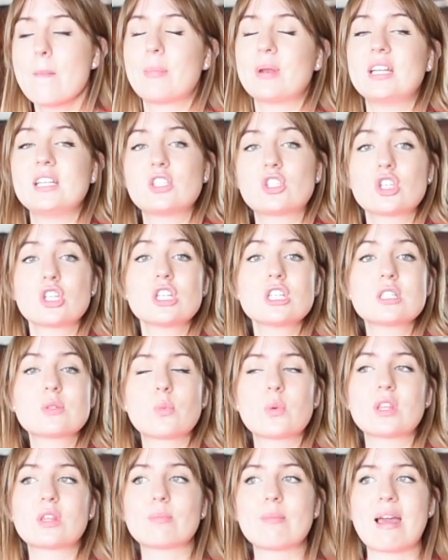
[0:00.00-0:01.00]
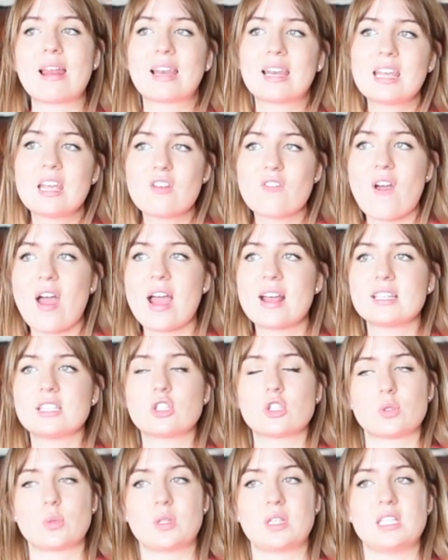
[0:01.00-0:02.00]
But it does with my Levi's,
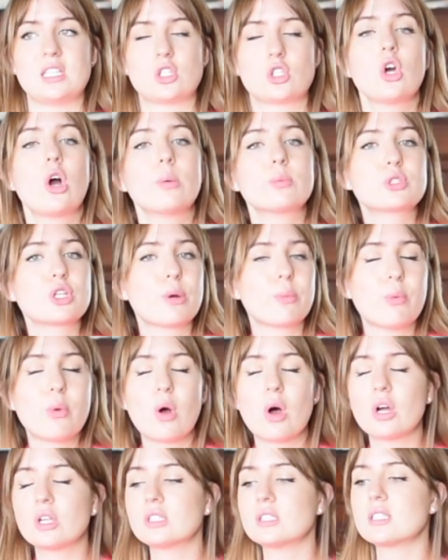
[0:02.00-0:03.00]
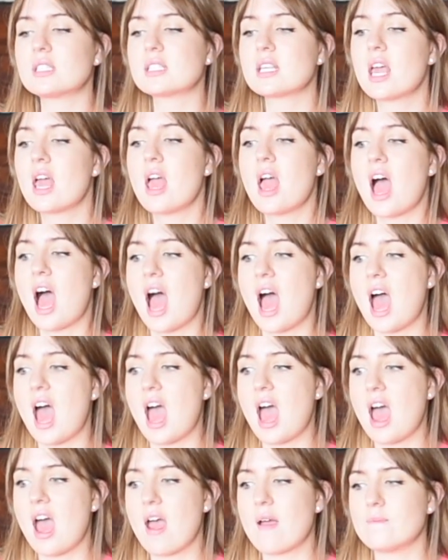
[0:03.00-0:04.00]
it does with these Topshop ones,
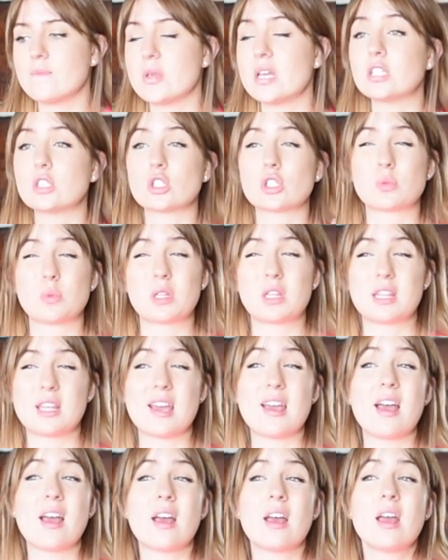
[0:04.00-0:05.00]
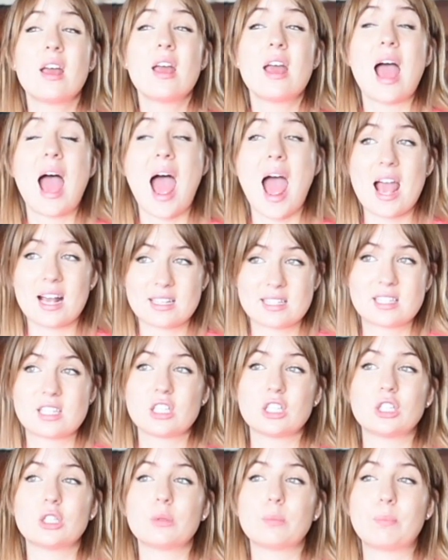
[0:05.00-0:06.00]
it does with the
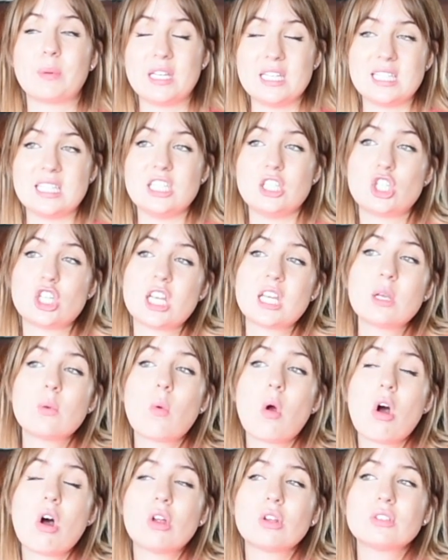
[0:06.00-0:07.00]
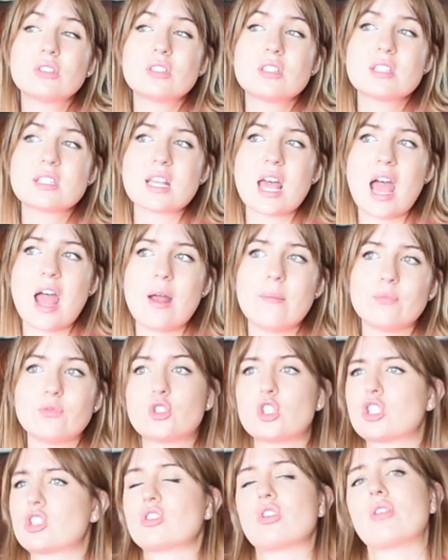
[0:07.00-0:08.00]
Axel BDG ones,
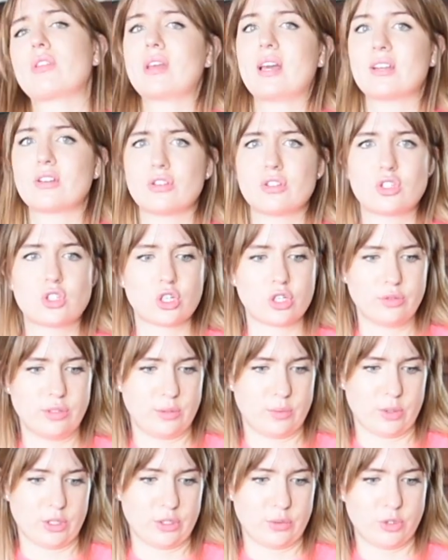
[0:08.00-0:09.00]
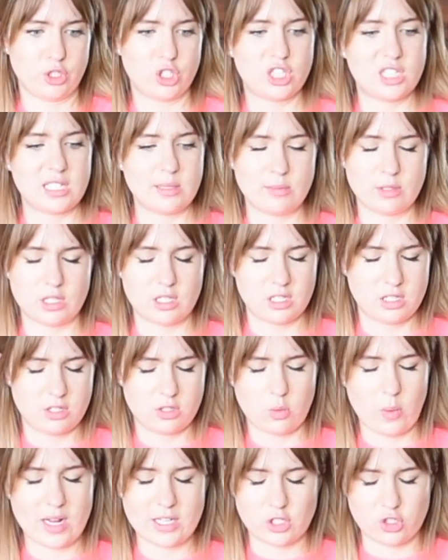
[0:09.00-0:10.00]
just not the Under the Stories ones, which
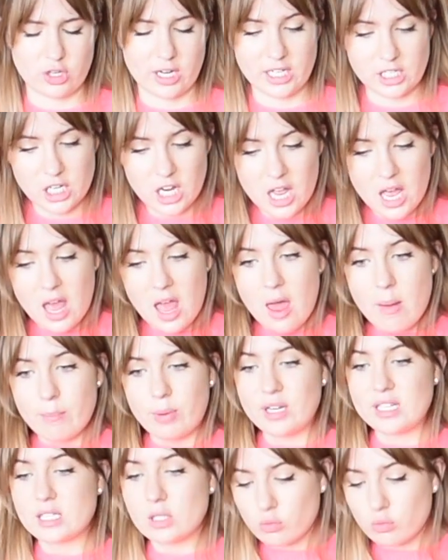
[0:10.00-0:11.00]
seems quite strange. But it's